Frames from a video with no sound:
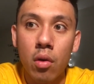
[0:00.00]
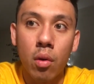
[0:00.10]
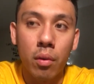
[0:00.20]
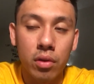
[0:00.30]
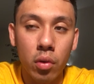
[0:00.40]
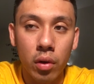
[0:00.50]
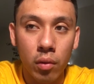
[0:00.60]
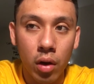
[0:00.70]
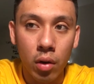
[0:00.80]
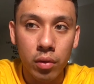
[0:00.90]
what was going
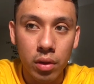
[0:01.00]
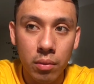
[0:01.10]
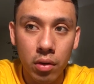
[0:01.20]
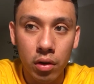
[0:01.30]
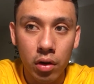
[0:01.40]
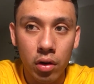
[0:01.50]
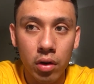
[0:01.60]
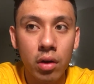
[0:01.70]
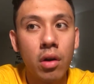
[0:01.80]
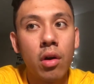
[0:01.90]
wrong with the motor,
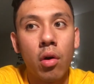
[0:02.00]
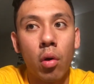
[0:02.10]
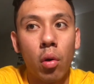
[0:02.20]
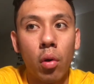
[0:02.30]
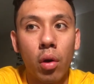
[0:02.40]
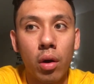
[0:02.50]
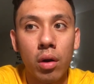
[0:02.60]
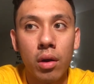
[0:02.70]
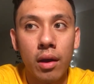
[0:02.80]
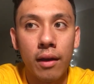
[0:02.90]
or
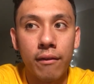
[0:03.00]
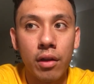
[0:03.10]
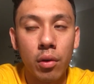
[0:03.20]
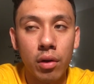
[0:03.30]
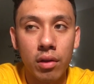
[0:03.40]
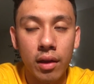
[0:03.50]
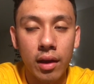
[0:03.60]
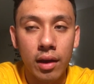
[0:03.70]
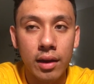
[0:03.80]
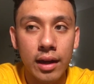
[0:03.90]
if there was
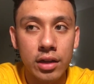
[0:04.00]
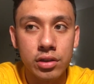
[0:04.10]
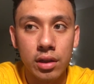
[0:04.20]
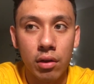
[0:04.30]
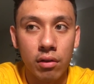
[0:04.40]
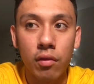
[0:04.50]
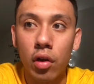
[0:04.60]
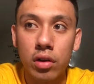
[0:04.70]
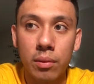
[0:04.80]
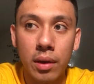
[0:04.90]
a connection that was
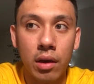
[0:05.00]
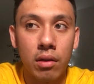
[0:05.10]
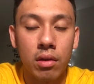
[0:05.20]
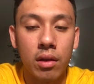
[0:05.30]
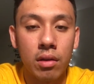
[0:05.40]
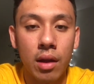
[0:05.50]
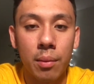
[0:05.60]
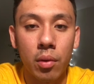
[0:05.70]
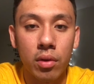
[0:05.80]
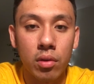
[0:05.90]
faulty because the
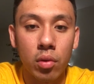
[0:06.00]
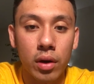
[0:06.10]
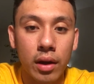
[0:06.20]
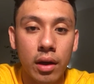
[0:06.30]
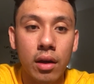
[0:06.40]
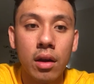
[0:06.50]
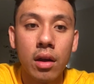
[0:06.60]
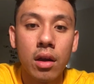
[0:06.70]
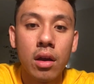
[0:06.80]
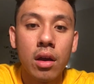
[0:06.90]
stepper wasn't working.
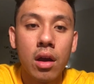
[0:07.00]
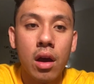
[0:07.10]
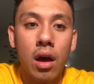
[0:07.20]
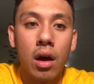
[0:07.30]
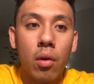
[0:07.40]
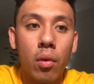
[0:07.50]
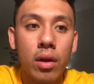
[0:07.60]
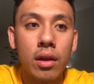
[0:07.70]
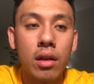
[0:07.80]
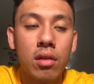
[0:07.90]

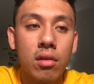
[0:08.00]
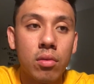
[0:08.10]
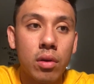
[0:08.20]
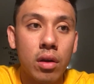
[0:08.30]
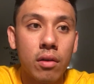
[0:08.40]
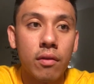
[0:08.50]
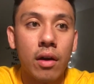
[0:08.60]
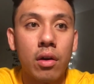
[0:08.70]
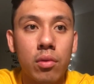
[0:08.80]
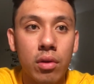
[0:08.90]
One instance we
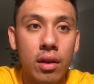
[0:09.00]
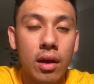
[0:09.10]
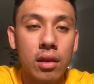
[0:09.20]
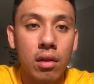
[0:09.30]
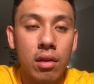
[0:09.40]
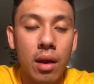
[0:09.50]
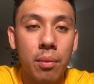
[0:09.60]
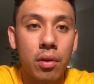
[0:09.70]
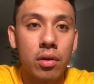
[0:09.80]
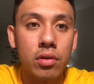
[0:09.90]
found was that the
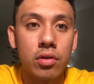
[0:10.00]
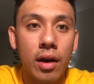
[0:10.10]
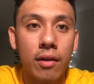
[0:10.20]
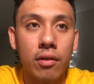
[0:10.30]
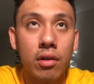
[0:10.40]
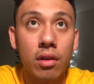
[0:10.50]
stepper driver